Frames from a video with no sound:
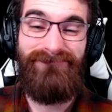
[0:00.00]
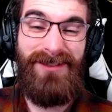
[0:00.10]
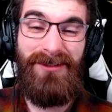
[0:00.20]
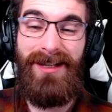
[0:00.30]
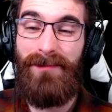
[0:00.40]

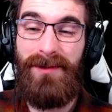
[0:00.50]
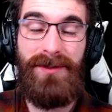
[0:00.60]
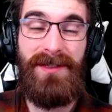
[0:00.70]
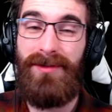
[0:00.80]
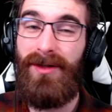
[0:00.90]
know what? I'm gonna
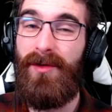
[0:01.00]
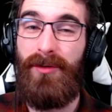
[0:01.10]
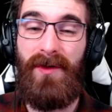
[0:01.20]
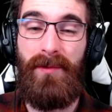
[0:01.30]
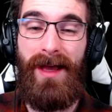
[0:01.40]
put them below the
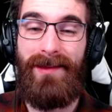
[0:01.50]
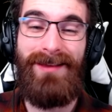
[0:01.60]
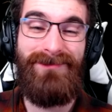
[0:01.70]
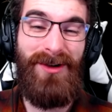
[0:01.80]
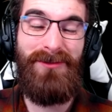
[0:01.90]
Bristlebacks.
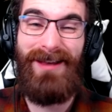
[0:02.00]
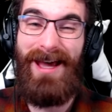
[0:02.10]
I don't